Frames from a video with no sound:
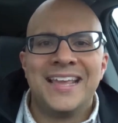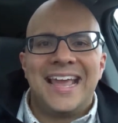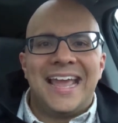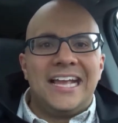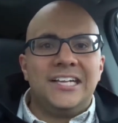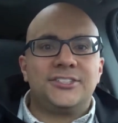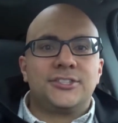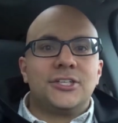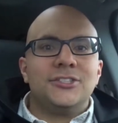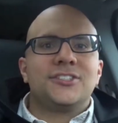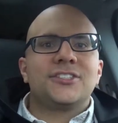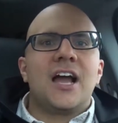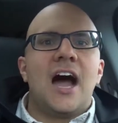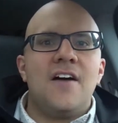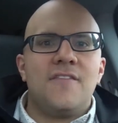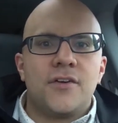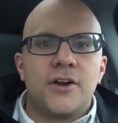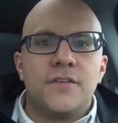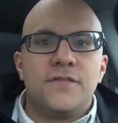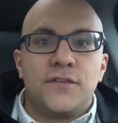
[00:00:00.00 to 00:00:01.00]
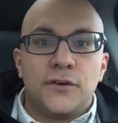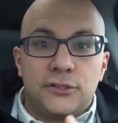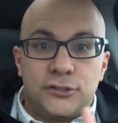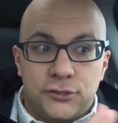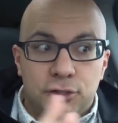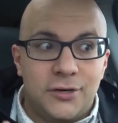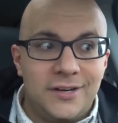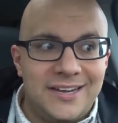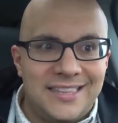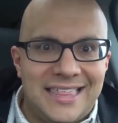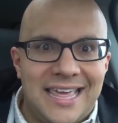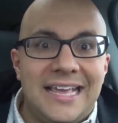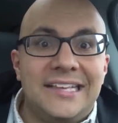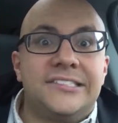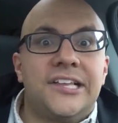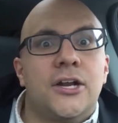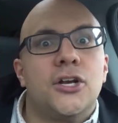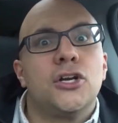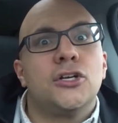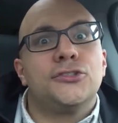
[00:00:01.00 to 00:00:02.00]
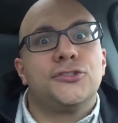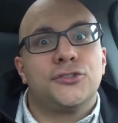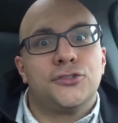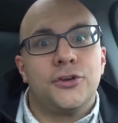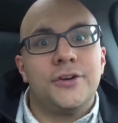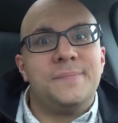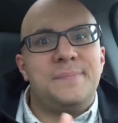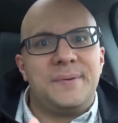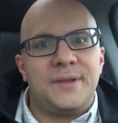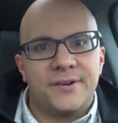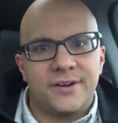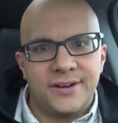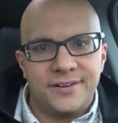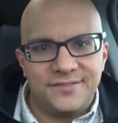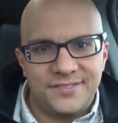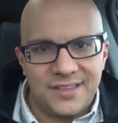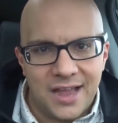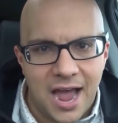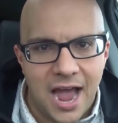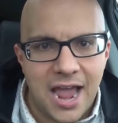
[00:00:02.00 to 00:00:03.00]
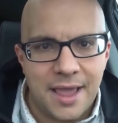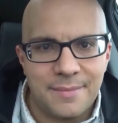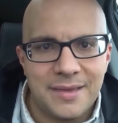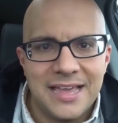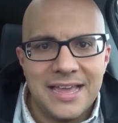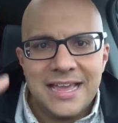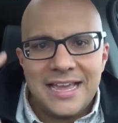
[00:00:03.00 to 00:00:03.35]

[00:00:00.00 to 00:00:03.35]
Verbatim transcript: It's just covered for certain things under a certain period of time.